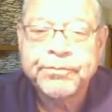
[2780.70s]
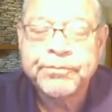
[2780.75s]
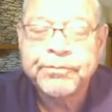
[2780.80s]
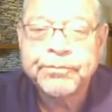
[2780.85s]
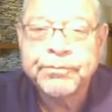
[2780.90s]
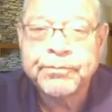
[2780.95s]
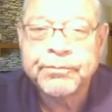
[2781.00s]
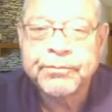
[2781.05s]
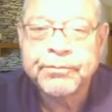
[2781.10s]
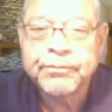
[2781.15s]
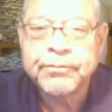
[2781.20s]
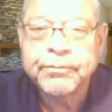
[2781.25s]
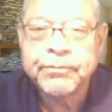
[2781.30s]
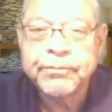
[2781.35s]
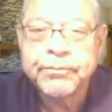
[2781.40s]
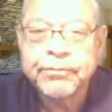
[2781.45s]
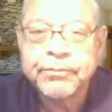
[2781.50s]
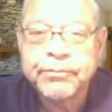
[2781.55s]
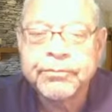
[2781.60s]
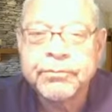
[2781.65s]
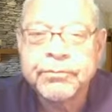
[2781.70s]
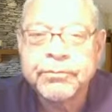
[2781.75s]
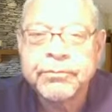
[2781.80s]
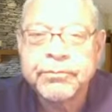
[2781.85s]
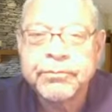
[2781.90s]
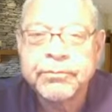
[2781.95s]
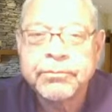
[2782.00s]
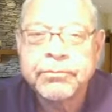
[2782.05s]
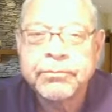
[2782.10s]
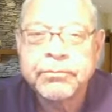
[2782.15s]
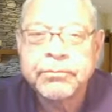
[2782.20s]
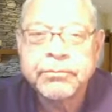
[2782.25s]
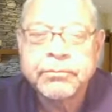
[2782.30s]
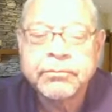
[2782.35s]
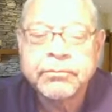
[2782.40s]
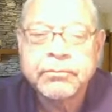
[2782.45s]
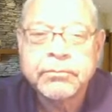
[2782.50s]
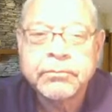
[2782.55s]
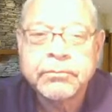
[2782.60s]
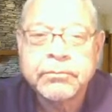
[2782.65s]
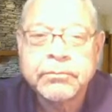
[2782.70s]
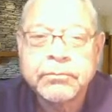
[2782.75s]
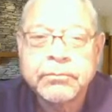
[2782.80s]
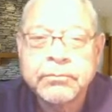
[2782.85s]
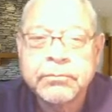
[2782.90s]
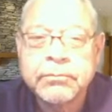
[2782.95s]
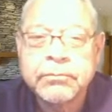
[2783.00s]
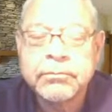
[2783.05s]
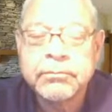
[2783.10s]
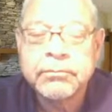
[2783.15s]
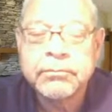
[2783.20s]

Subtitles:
[no speech]